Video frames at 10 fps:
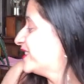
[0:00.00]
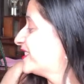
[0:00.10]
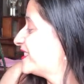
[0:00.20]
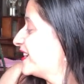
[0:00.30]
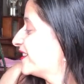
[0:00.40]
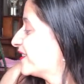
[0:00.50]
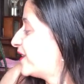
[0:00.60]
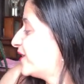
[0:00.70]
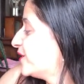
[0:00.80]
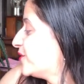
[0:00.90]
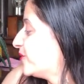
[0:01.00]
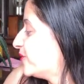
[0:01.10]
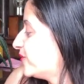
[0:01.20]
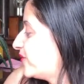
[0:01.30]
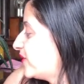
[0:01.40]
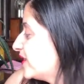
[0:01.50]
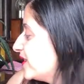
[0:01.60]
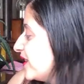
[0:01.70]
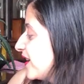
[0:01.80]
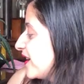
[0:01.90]
just take a clove
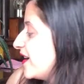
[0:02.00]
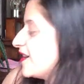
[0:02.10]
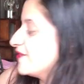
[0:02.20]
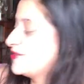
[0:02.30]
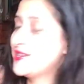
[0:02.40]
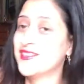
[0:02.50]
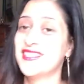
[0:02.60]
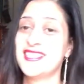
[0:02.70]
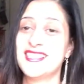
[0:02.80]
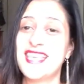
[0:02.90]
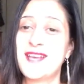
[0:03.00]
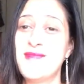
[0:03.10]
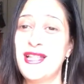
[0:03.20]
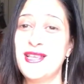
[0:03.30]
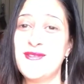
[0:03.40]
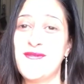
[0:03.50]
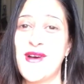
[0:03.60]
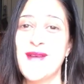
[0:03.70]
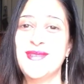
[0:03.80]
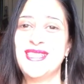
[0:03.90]
like I have here. This is like my little
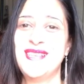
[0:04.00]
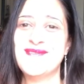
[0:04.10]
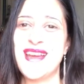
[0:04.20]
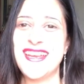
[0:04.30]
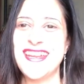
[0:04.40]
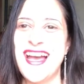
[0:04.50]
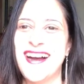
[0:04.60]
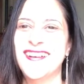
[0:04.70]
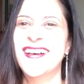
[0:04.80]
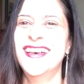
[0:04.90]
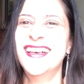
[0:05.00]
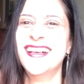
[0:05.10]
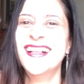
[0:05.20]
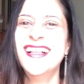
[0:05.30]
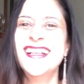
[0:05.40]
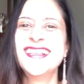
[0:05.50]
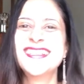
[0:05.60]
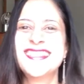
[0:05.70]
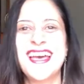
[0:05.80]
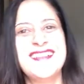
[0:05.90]
pharmacy right now
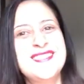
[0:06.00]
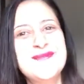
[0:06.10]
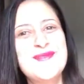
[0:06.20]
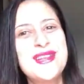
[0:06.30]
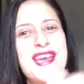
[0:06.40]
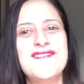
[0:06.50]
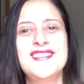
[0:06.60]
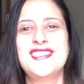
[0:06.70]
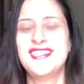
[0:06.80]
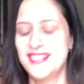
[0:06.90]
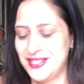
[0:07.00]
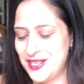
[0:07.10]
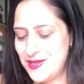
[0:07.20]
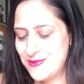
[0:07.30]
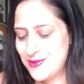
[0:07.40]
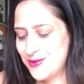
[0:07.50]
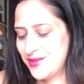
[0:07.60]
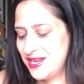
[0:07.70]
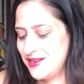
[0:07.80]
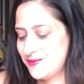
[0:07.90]
because I had to bring everything into the room.
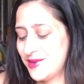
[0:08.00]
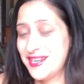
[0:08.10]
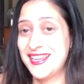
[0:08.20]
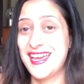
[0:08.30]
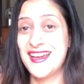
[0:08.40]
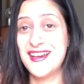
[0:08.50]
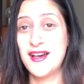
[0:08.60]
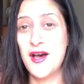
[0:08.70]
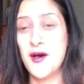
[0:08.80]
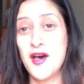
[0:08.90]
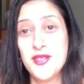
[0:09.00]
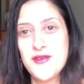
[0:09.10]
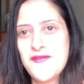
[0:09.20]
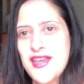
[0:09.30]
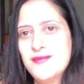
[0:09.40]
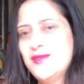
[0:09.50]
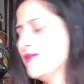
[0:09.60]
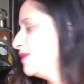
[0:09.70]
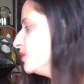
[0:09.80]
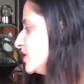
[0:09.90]
I didn't want to get other family
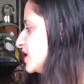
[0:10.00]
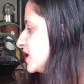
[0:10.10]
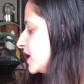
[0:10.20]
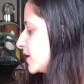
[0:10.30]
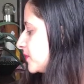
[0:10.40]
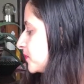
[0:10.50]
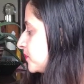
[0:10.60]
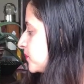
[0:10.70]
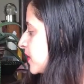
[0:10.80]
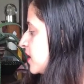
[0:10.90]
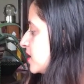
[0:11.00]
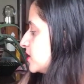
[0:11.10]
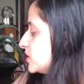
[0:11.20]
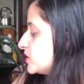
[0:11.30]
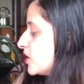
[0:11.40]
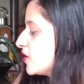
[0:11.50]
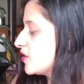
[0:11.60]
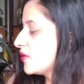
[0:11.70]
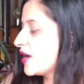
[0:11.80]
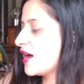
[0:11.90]
members sick.
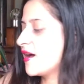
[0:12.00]
So,